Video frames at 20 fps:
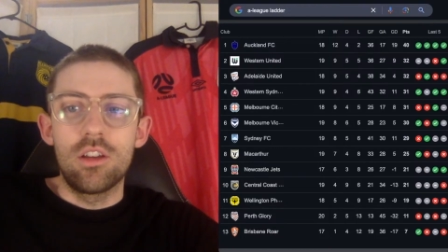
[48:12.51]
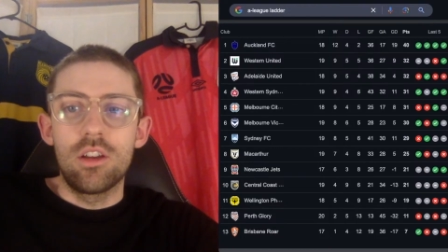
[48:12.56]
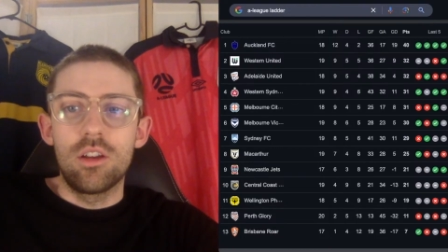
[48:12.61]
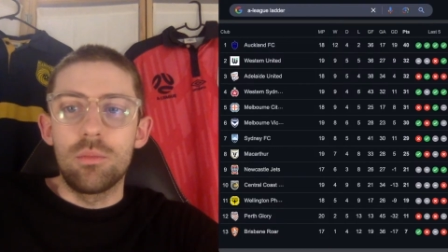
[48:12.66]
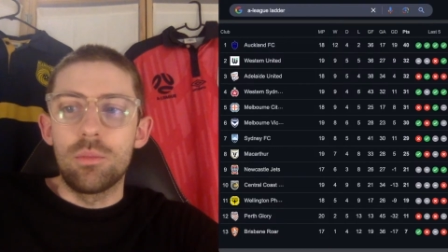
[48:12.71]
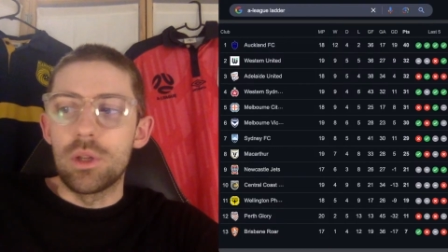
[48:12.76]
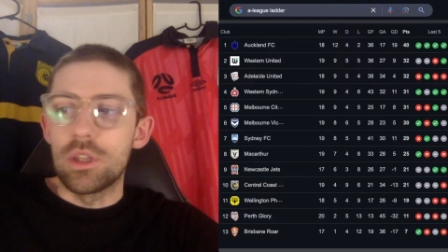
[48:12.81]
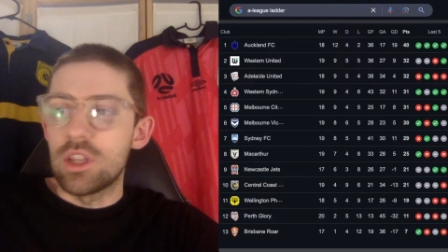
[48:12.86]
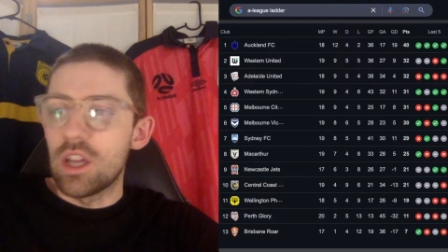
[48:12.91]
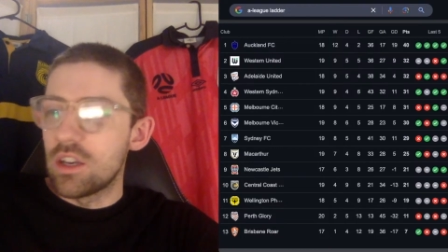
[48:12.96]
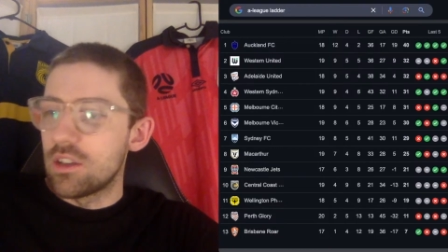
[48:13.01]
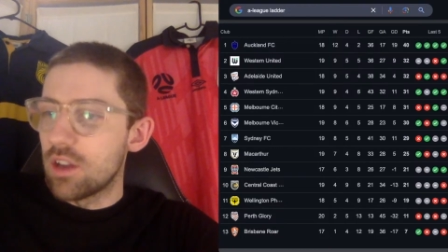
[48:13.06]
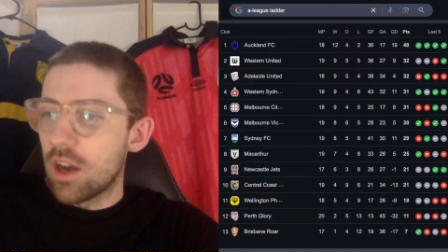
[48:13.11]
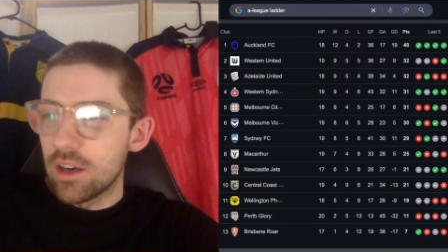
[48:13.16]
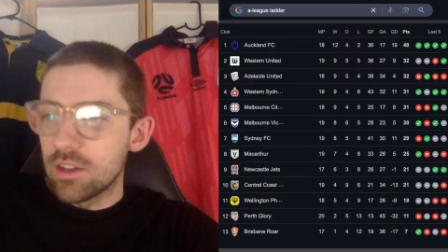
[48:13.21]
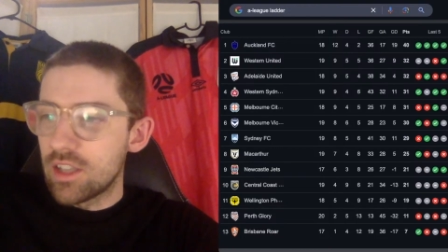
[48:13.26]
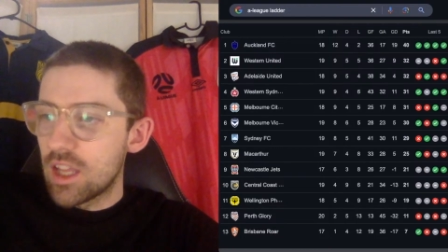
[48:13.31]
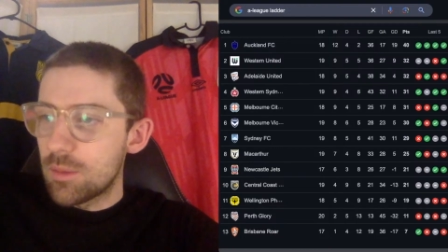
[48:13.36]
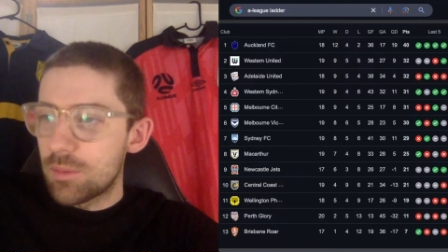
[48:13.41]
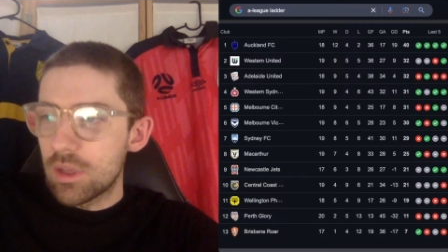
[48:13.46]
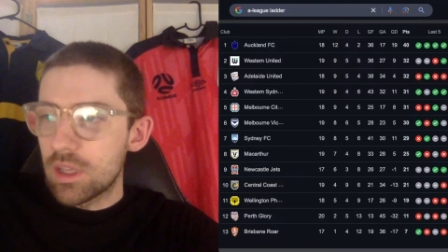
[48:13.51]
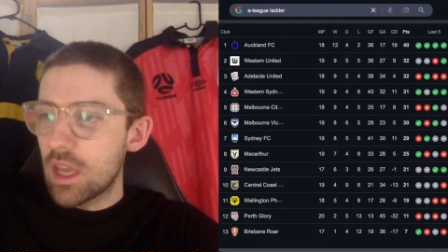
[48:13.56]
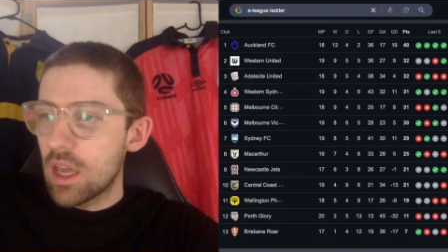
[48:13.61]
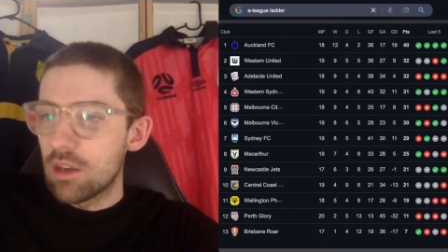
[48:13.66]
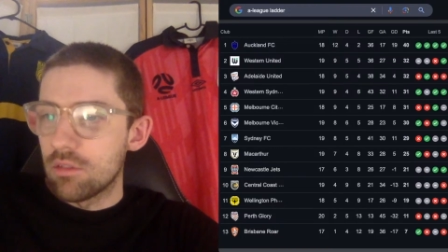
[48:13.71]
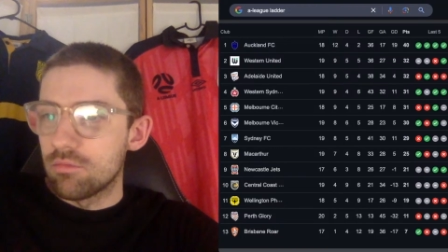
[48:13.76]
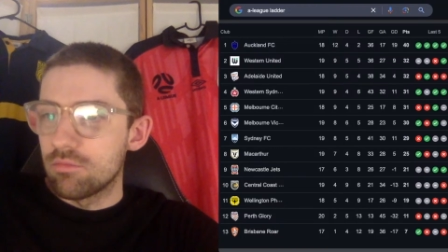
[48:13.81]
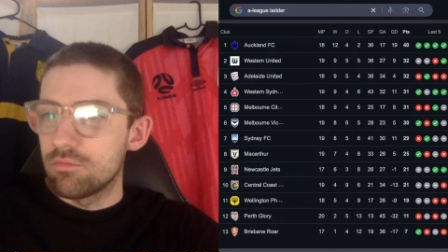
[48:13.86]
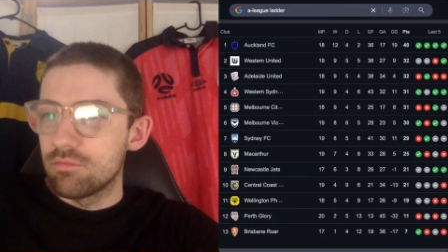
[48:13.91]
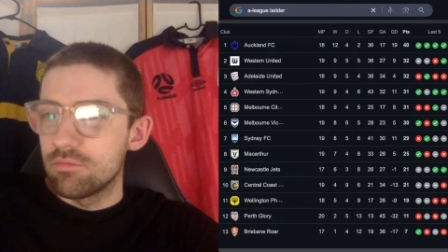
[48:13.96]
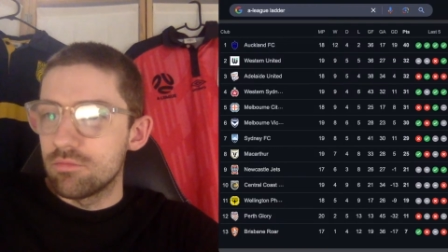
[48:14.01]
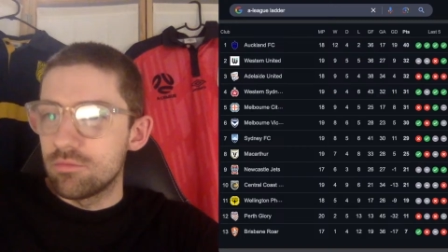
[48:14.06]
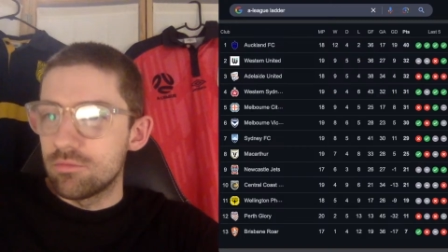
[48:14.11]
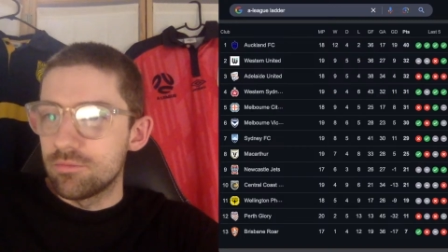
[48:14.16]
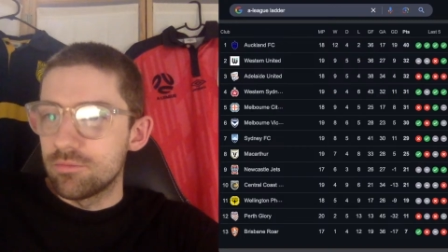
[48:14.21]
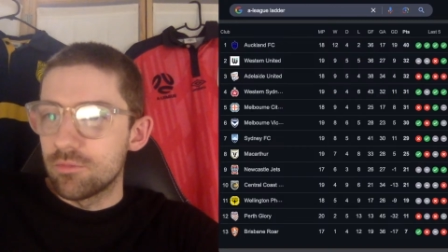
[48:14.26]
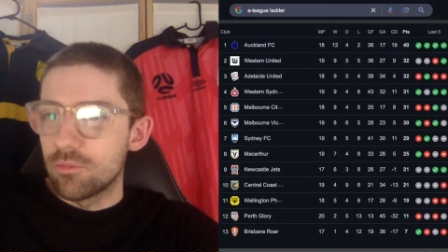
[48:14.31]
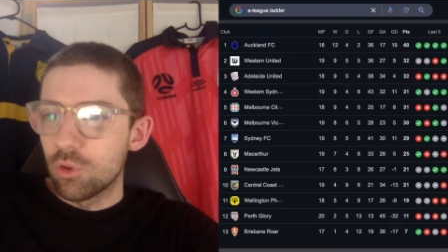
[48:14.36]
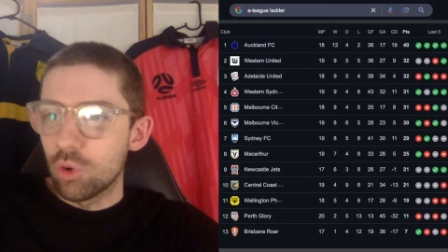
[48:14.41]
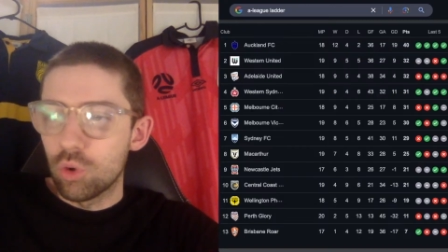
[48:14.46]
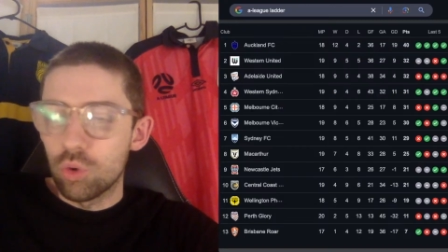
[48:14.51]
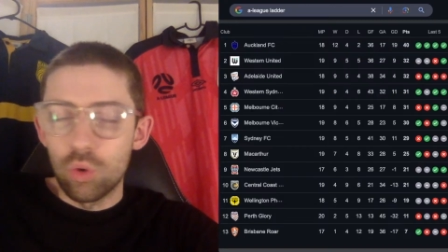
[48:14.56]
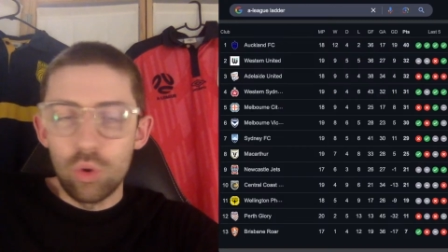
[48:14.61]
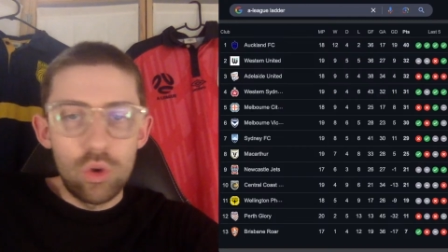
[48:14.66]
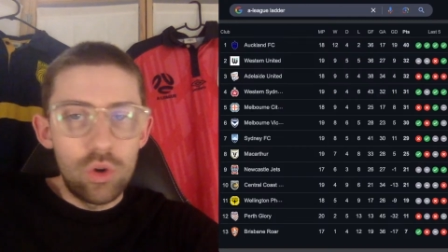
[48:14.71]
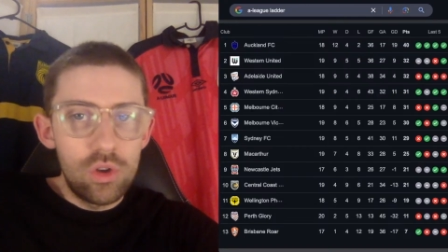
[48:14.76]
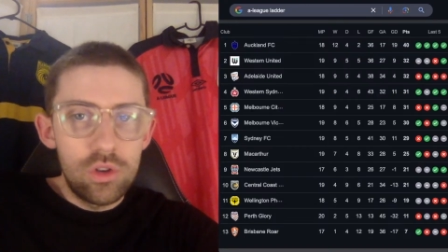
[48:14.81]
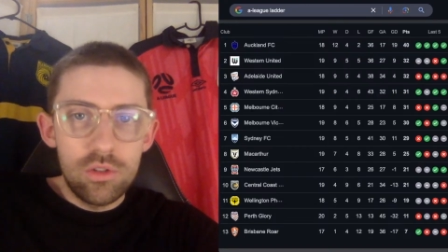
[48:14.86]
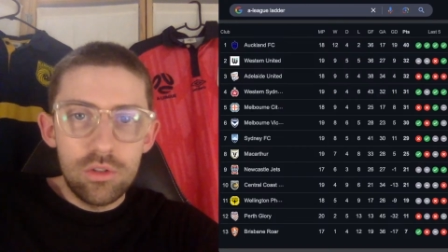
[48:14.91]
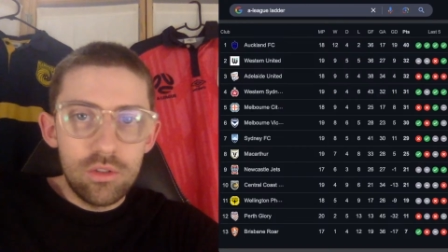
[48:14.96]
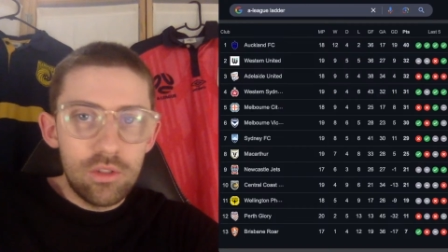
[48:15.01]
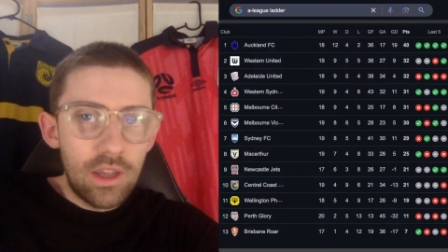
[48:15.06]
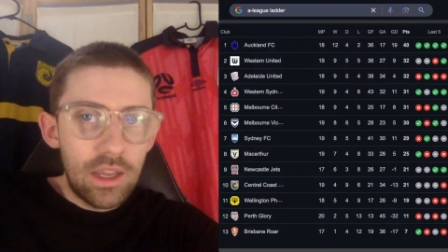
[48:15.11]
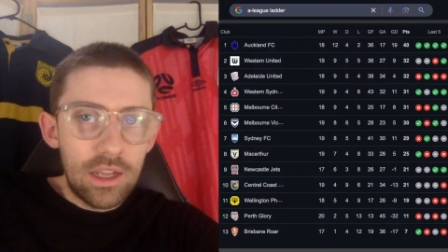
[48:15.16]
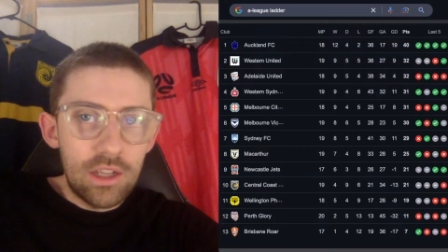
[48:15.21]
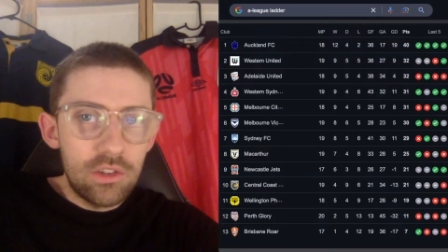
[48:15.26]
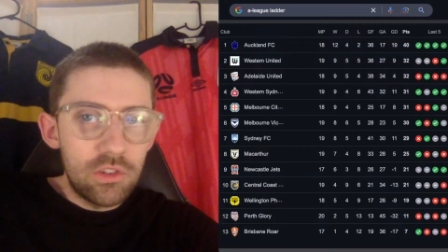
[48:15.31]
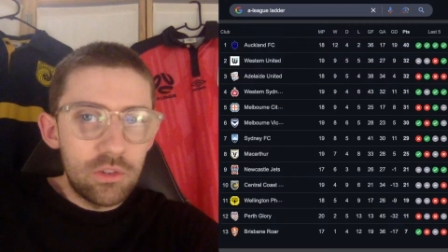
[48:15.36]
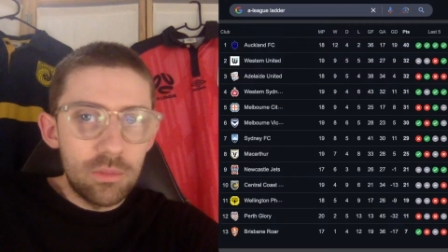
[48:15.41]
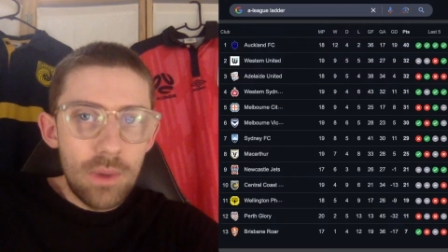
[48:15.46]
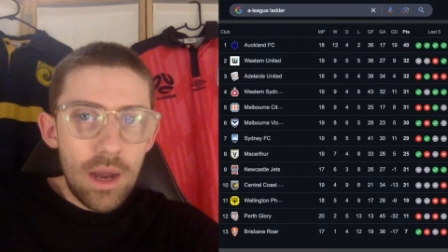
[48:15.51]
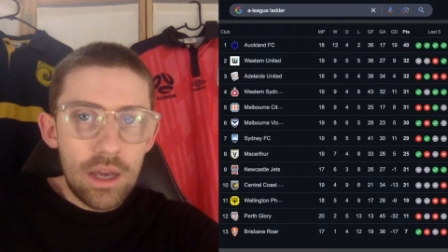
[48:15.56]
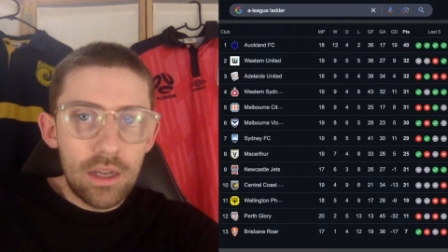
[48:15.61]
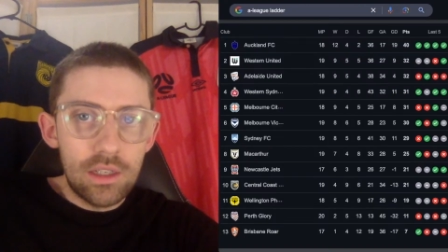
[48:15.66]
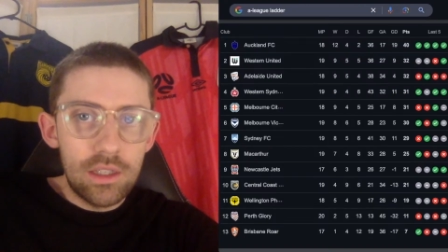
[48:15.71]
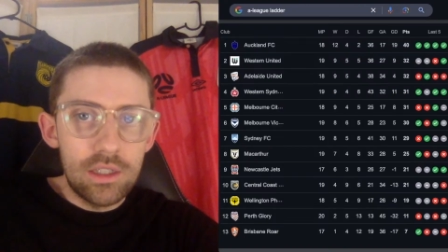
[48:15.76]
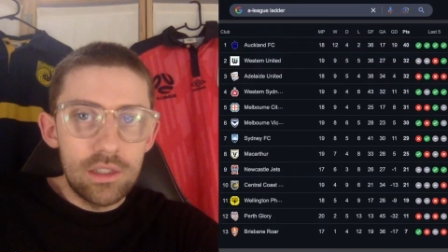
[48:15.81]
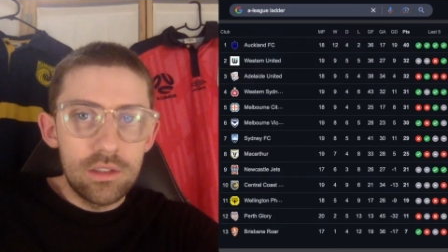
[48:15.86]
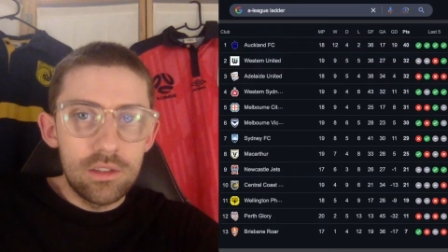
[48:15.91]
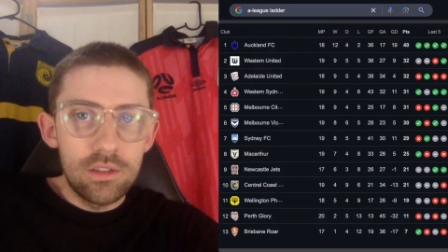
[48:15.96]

But they dug deep again, recruited again smartly,